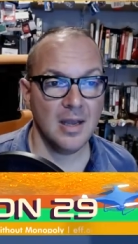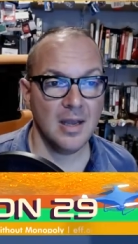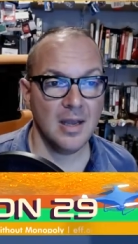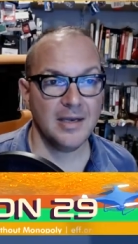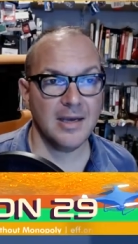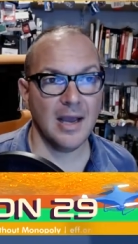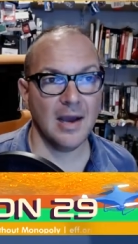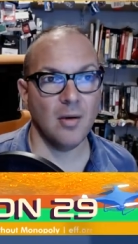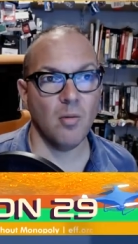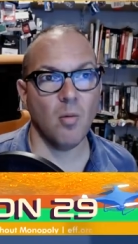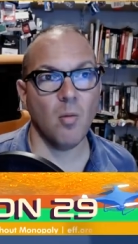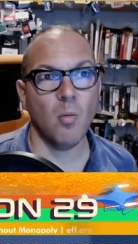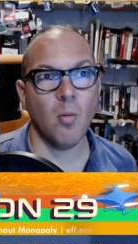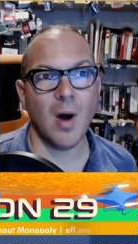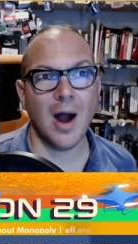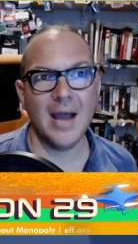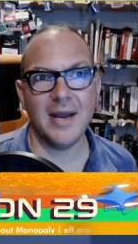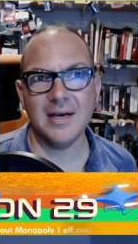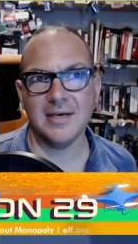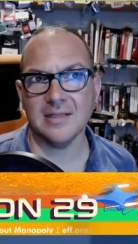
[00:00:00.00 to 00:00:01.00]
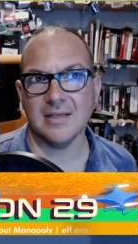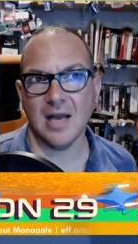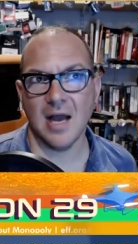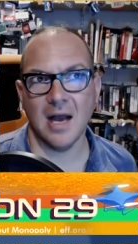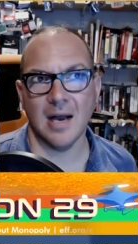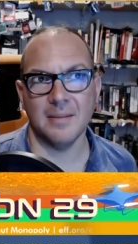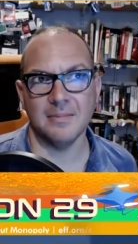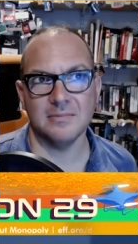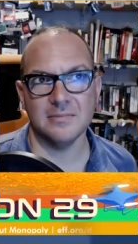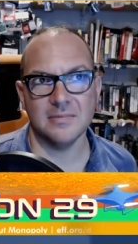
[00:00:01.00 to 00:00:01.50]
Now, why did
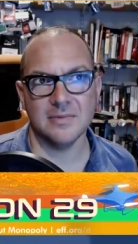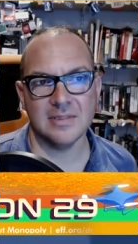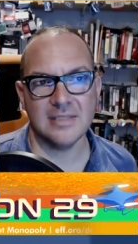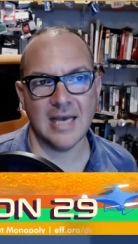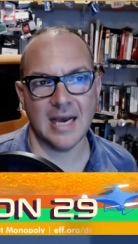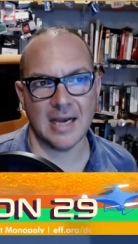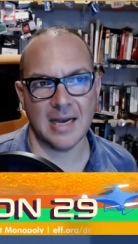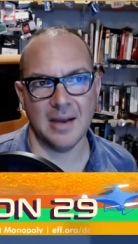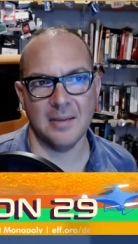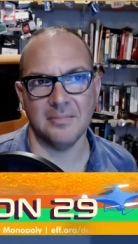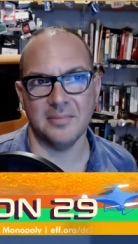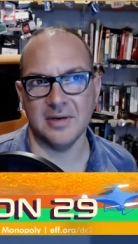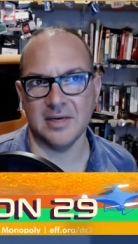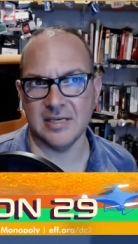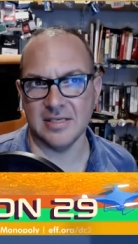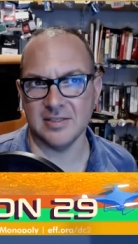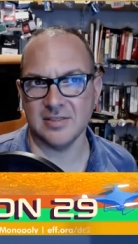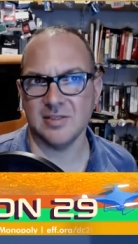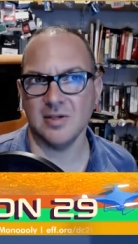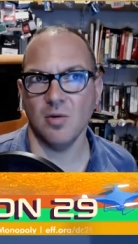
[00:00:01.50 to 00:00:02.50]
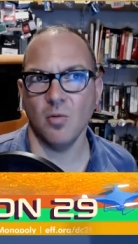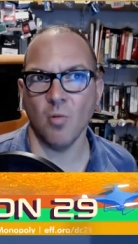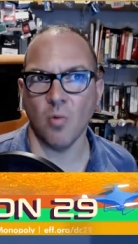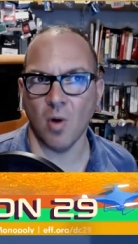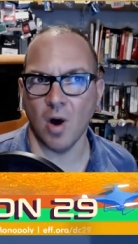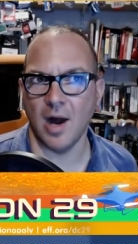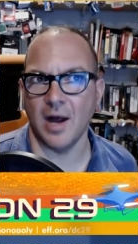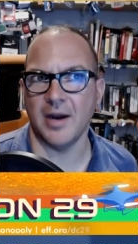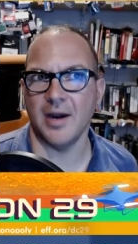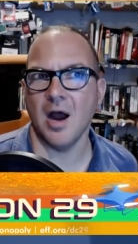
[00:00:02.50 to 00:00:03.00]
tech companies
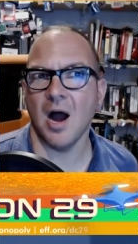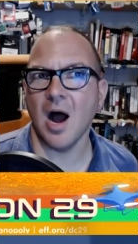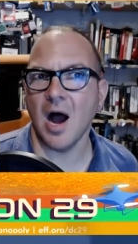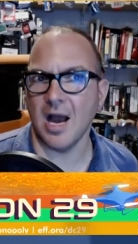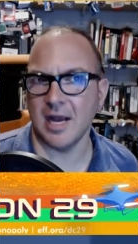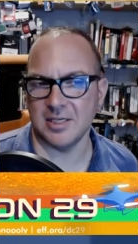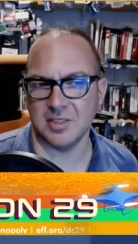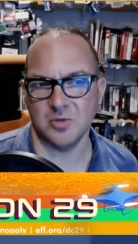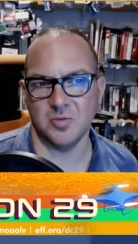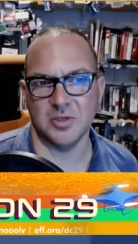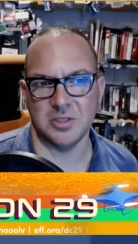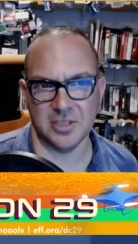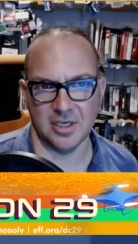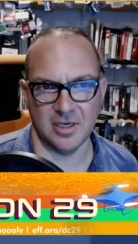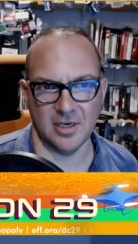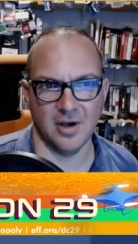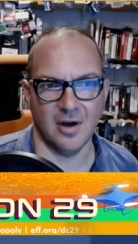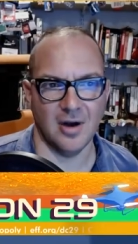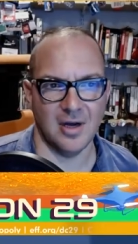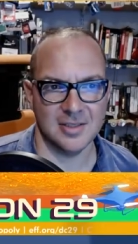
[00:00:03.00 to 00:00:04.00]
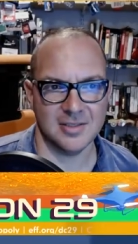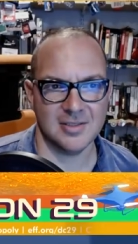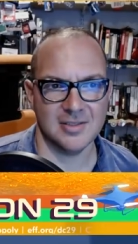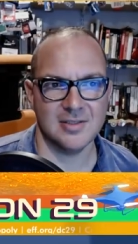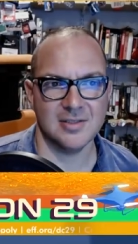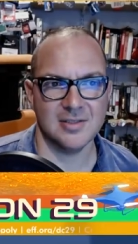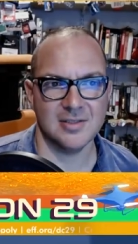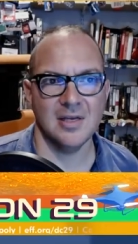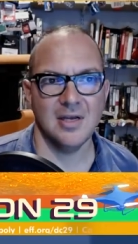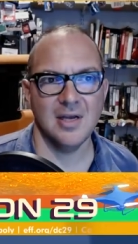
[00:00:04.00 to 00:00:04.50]
want high switching
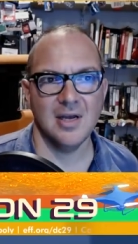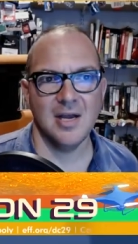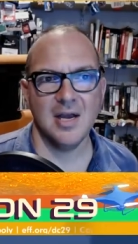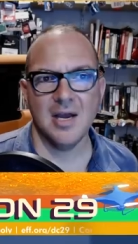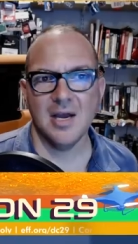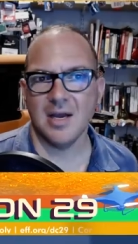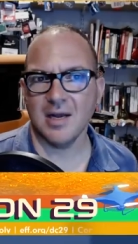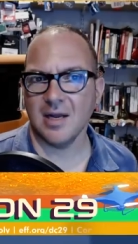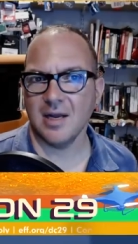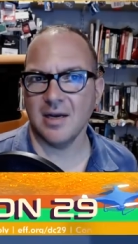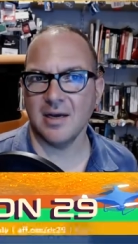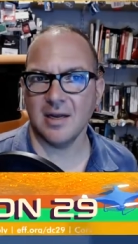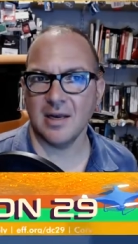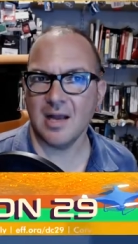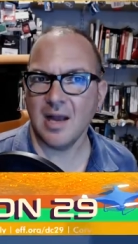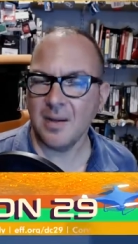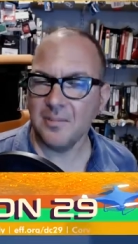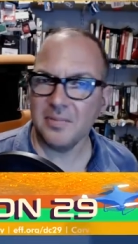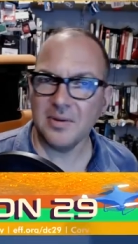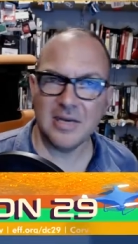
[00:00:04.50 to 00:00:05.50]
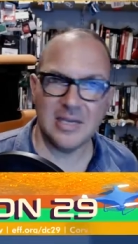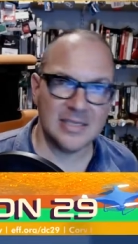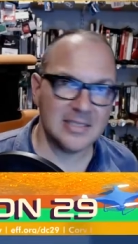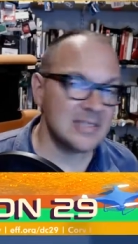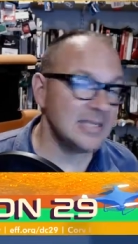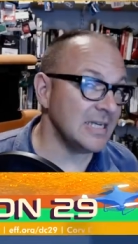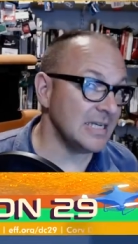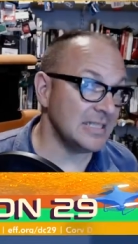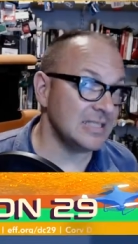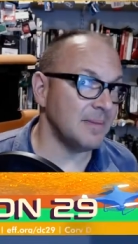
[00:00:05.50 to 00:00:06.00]
costs? Companies
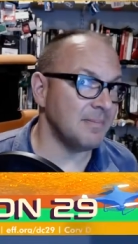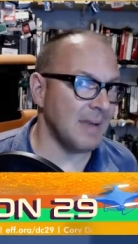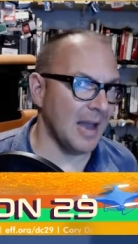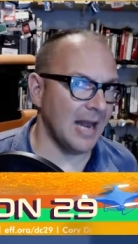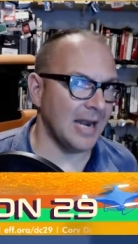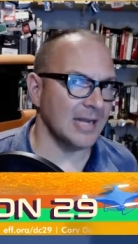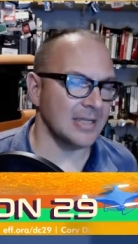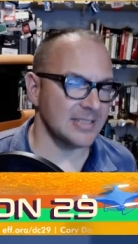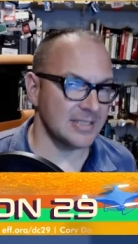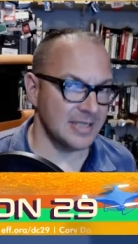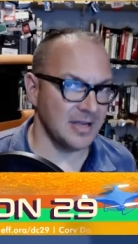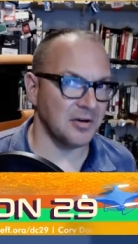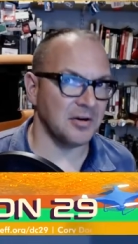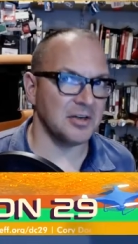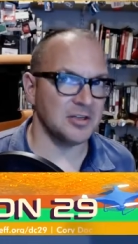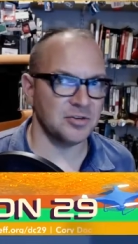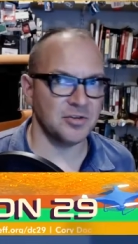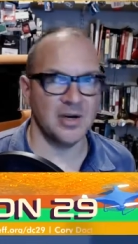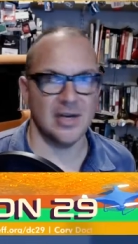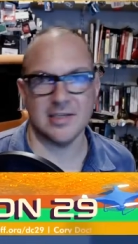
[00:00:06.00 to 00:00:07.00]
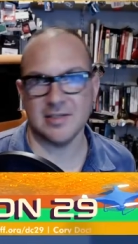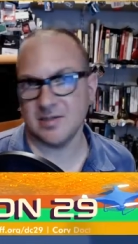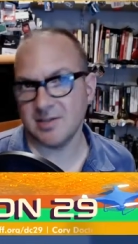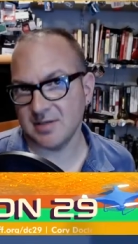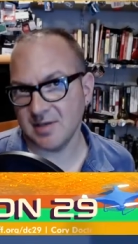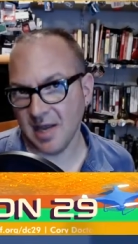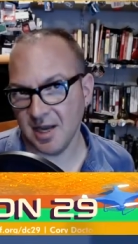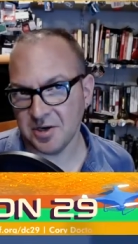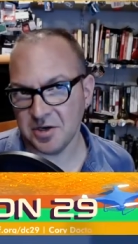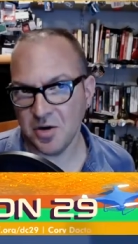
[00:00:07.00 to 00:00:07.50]
need to balance their
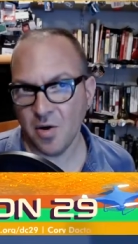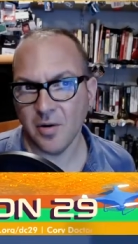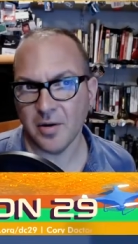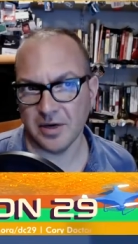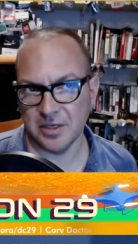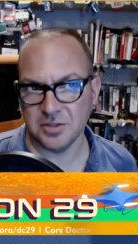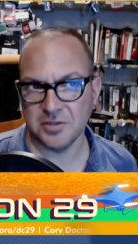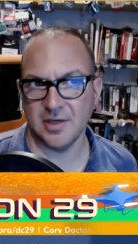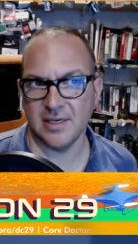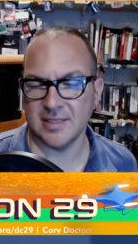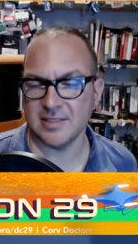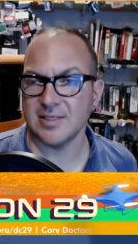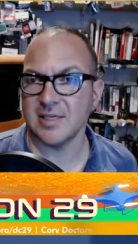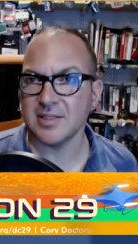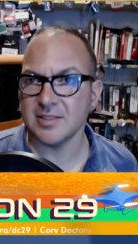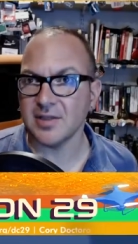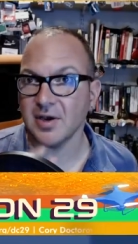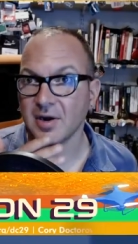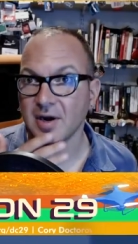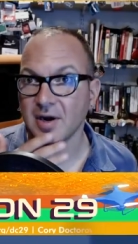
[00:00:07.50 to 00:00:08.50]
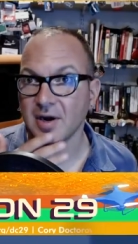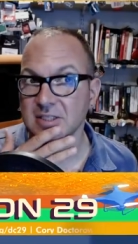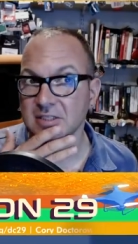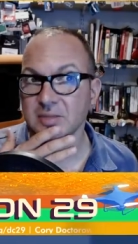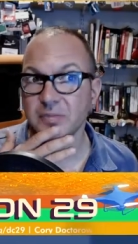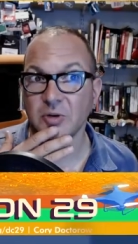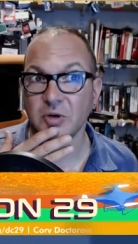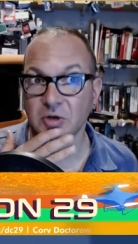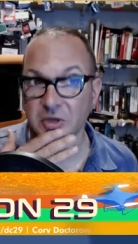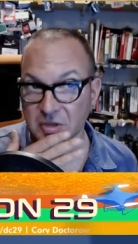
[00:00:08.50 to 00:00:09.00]
interests and your interests as their
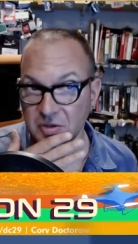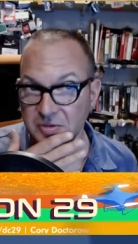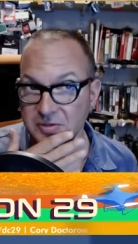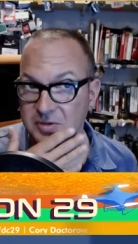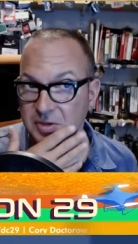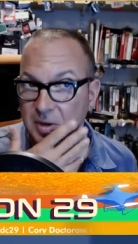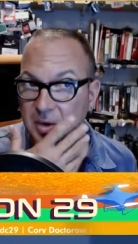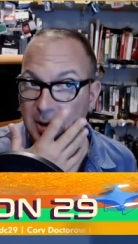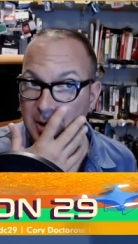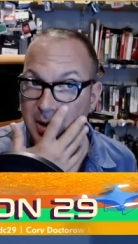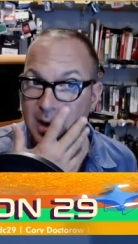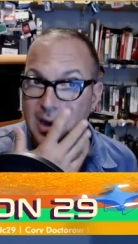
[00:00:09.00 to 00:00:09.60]
customer or user.